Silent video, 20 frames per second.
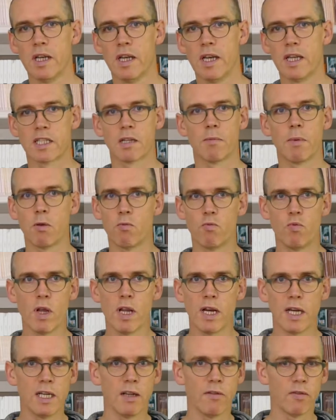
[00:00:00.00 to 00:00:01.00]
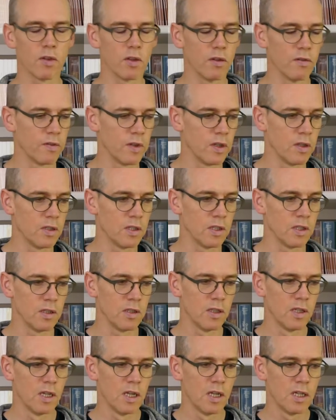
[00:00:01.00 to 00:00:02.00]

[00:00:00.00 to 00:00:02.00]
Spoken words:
it's going to be really difficult for you to